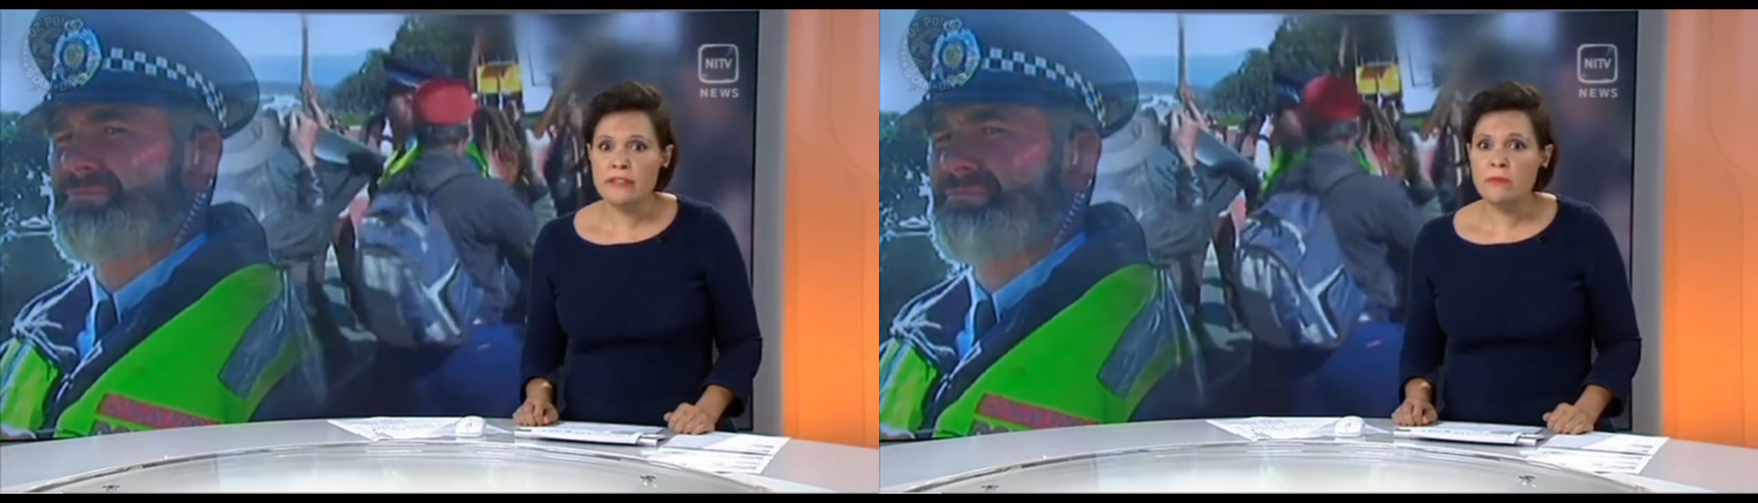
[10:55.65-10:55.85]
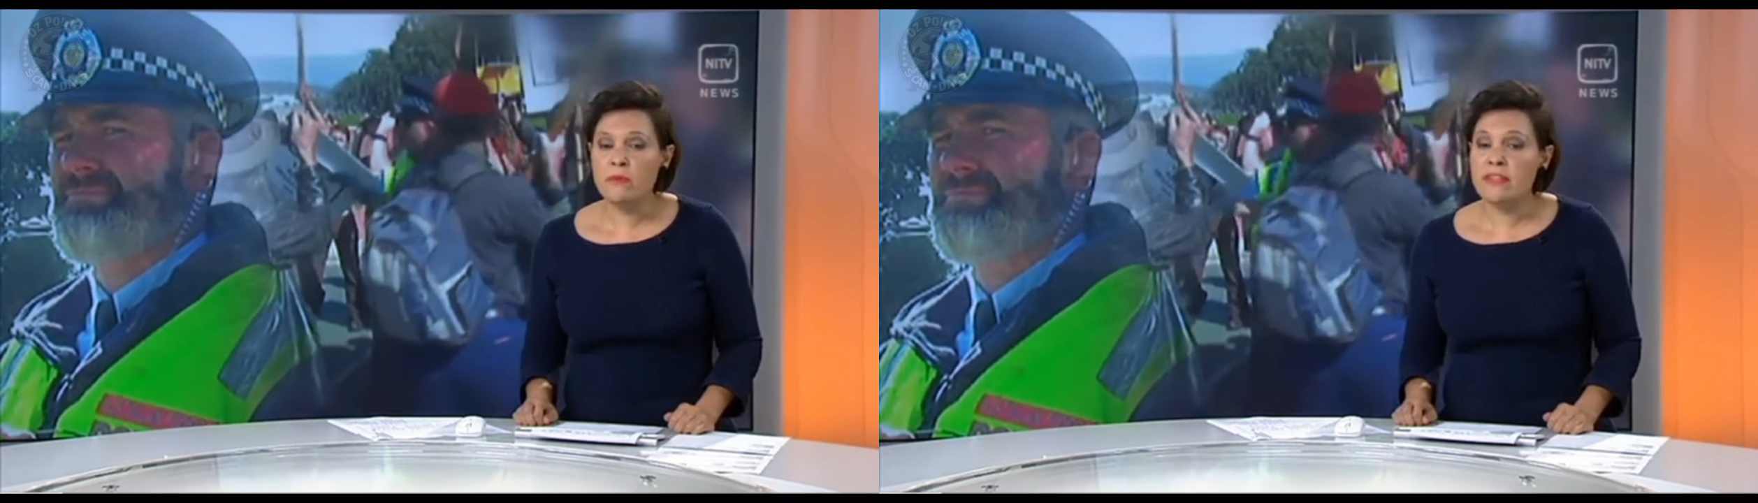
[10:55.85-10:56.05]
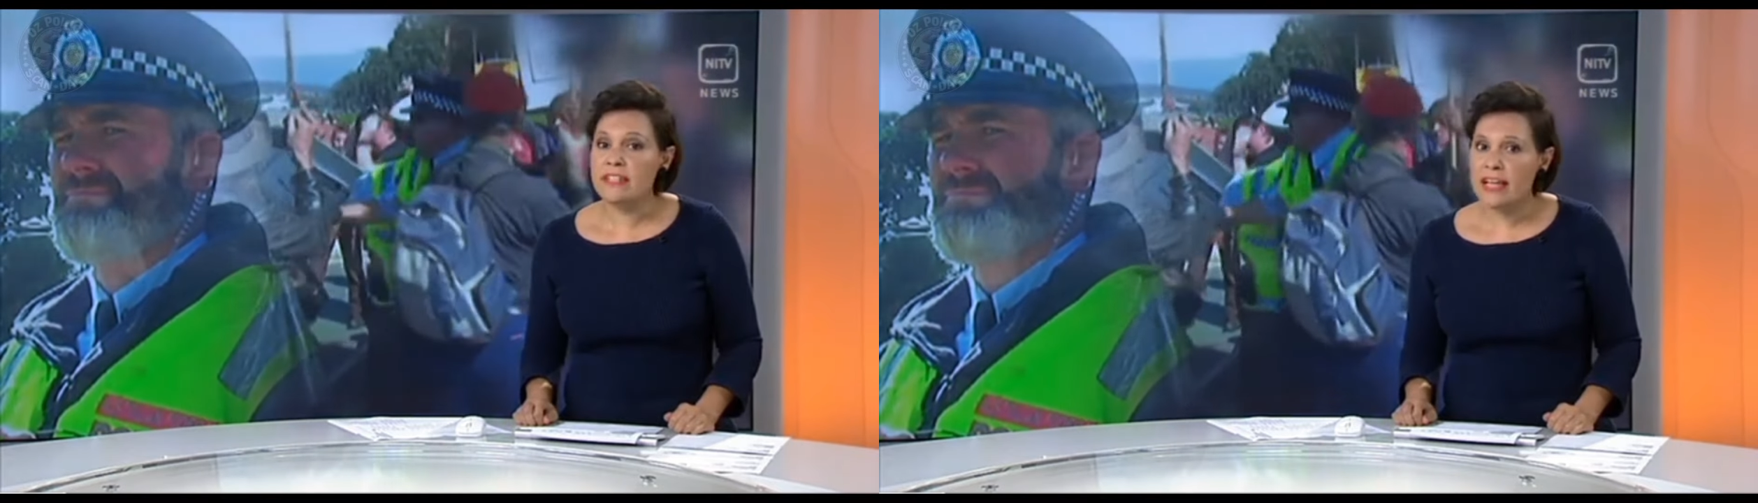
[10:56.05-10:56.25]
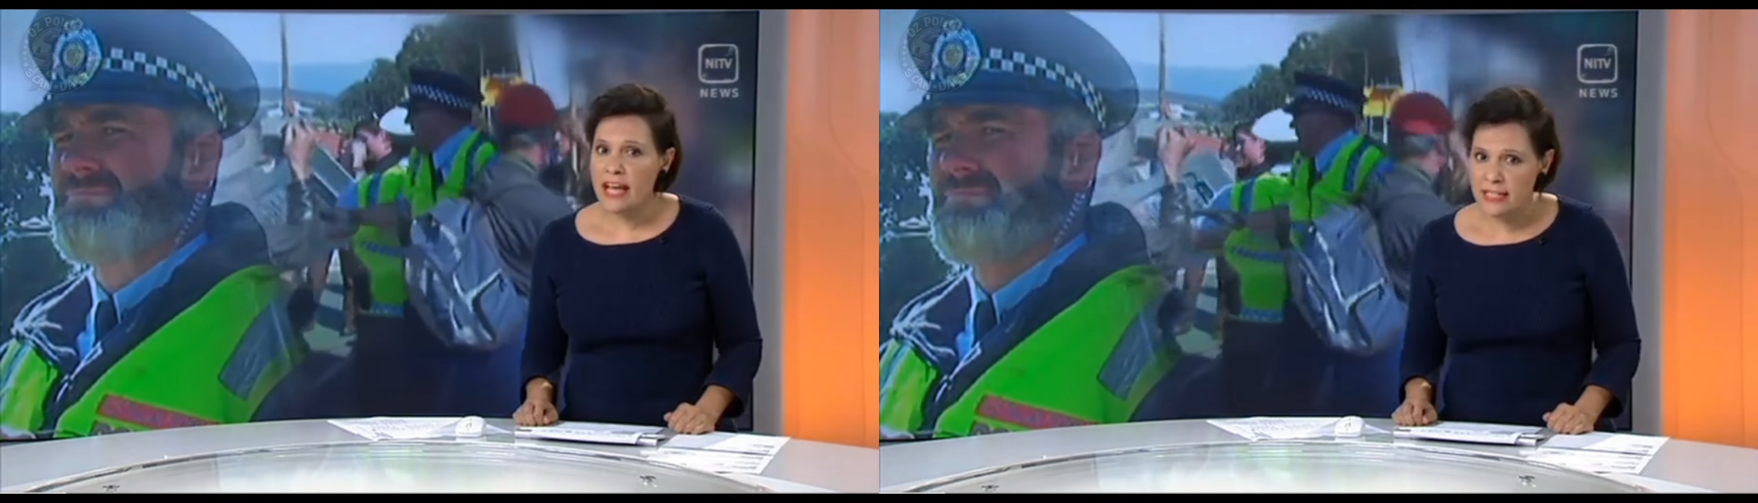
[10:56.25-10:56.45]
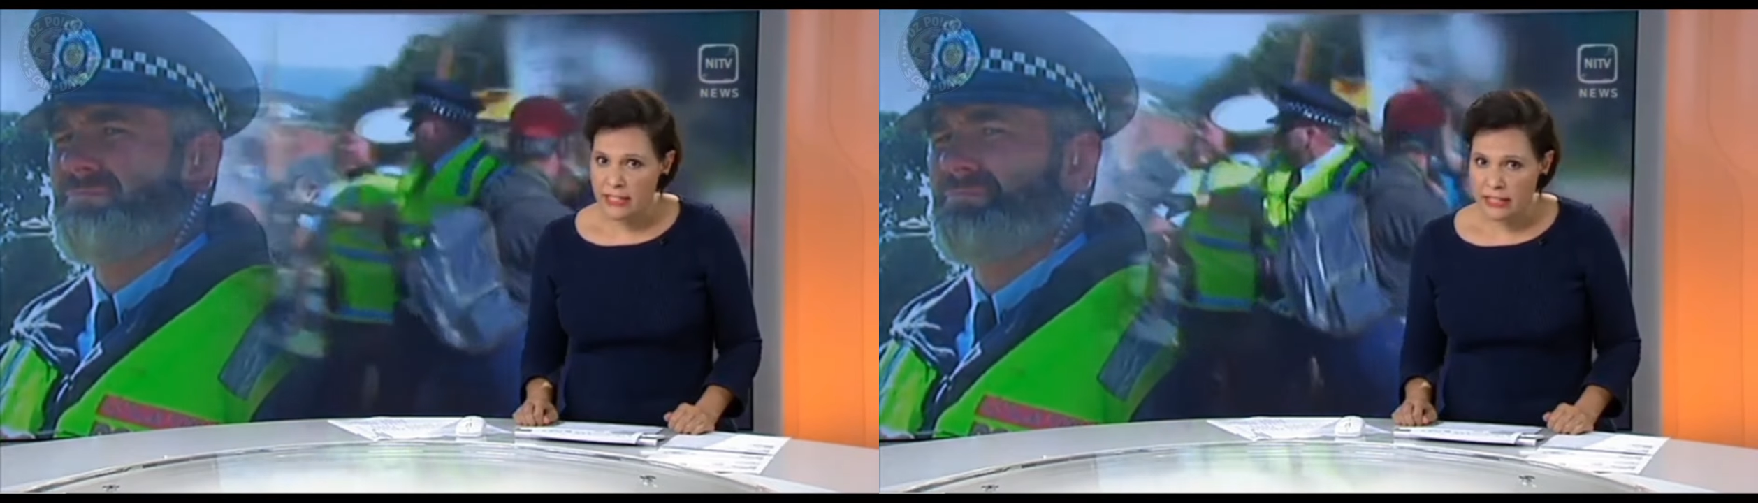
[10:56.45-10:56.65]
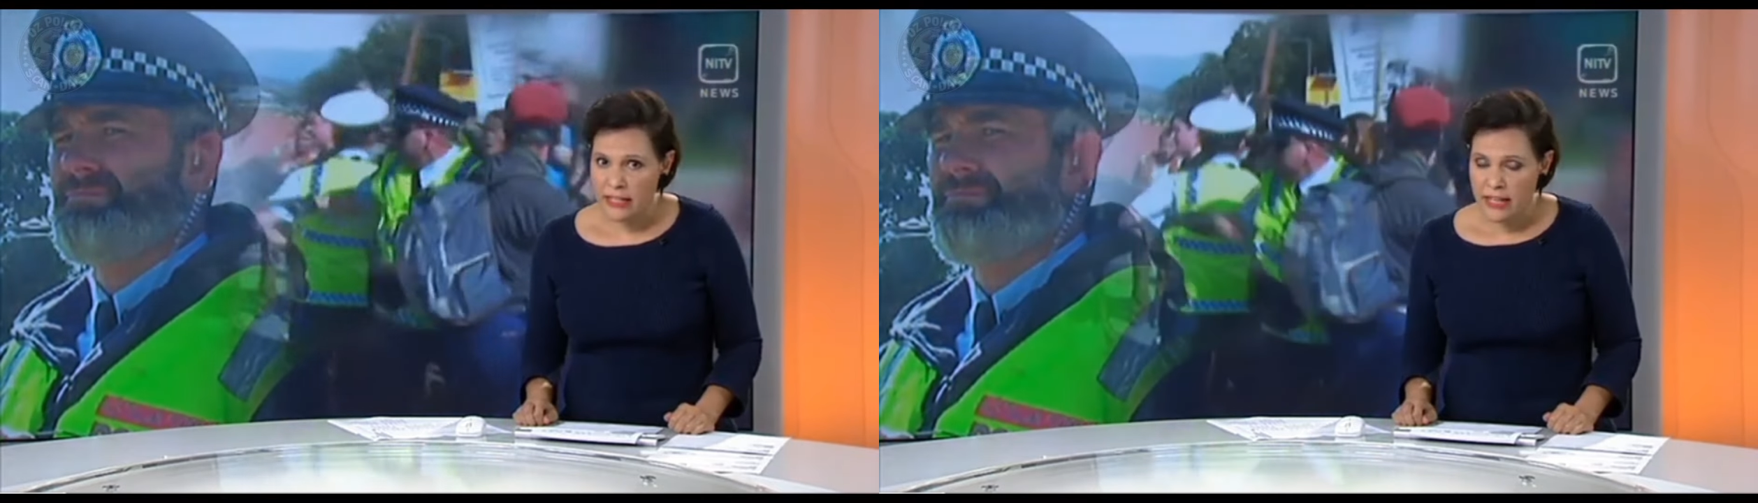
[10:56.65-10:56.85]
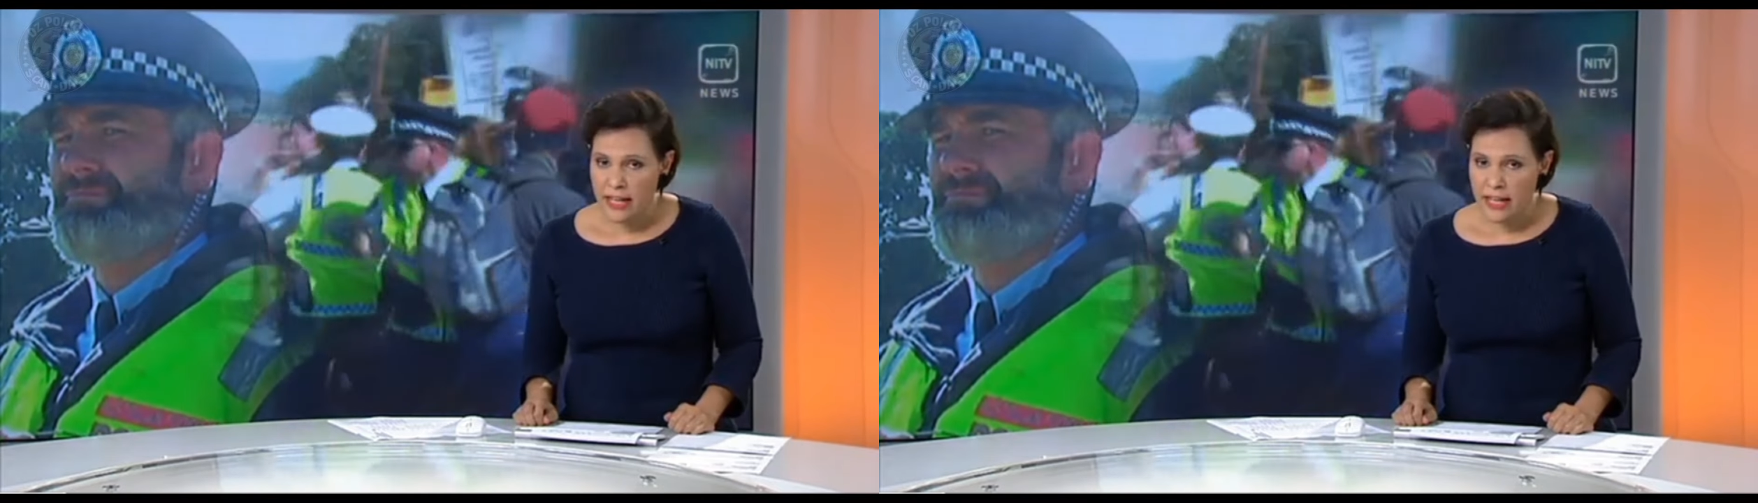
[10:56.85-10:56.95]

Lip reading: them with a taser